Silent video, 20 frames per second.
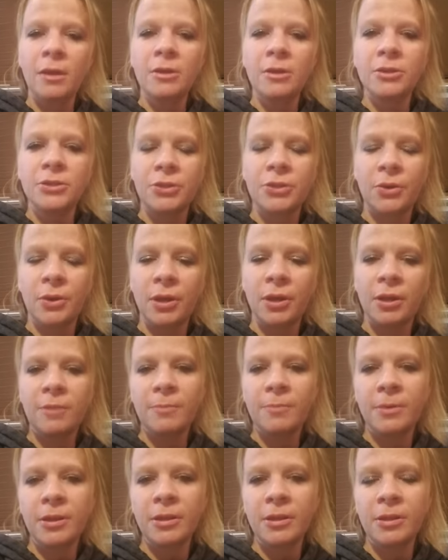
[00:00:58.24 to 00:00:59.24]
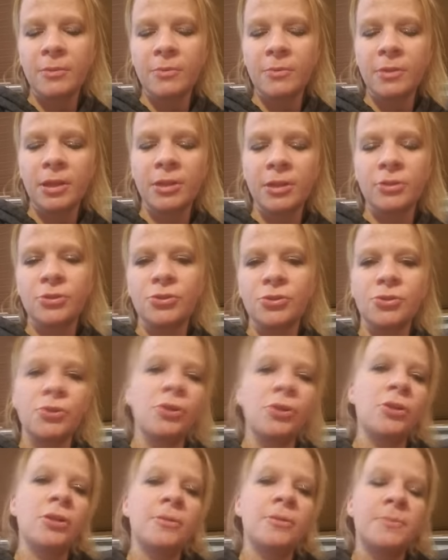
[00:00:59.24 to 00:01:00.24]
So anybody that would like to
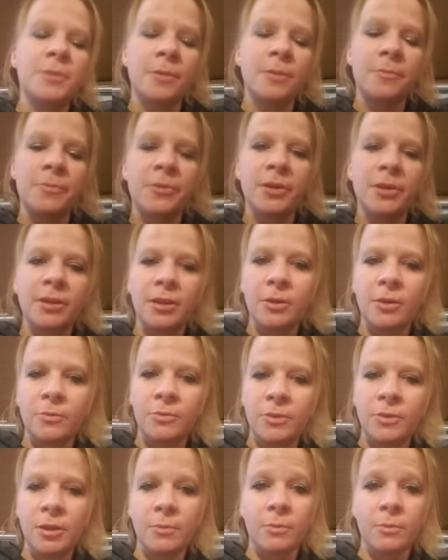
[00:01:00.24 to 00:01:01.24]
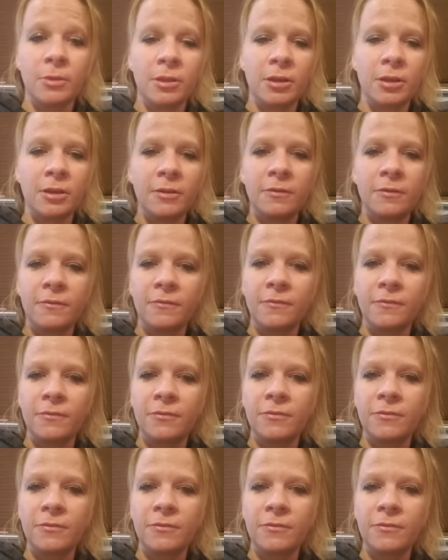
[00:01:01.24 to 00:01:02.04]
draw up something that they would love